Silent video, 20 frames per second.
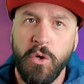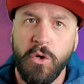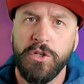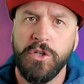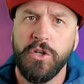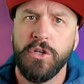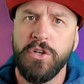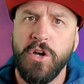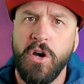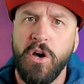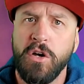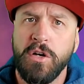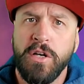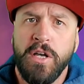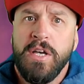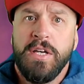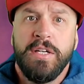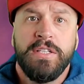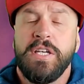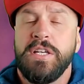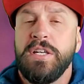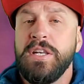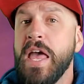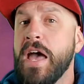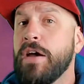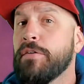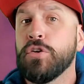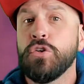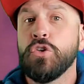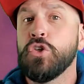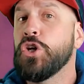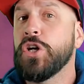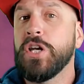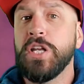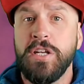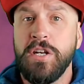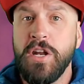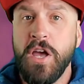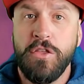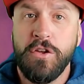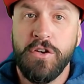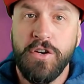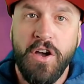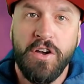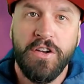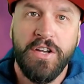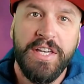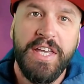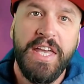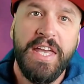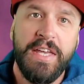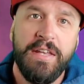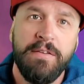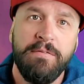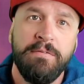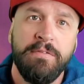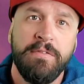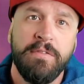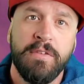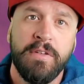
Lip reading: or your dog to never look at another dog again.